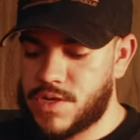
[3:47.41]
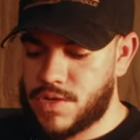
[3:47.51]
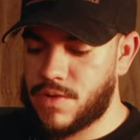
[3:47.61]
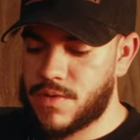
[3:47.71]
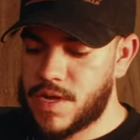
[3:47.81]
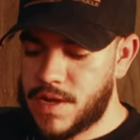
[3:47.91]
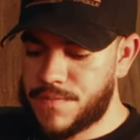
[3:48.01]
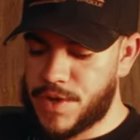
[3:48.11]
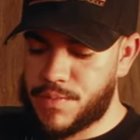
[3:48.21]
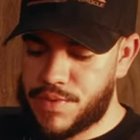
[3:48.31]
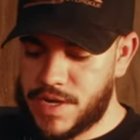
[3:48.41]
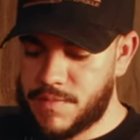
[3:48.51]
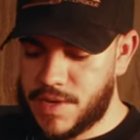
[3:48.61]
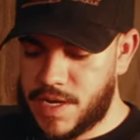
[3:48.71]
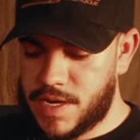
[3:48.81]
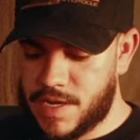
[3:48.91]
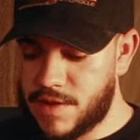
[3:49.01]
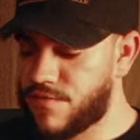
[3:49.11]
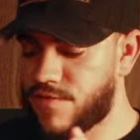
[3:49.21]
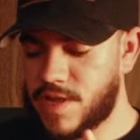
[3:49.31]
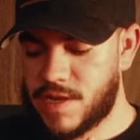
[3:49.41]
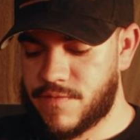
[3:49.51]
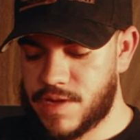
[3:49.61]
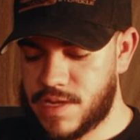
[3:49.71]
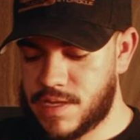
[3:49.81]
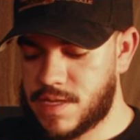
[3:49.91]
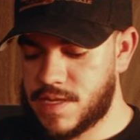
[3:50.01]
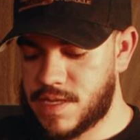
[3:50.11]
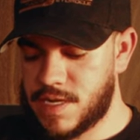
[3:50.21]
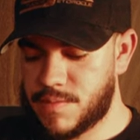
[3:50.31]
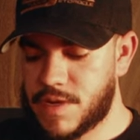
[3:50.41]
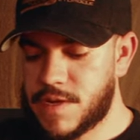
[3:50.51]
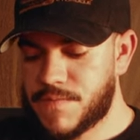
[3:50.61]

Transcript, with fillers: So they're pretty big and they're really, really deep.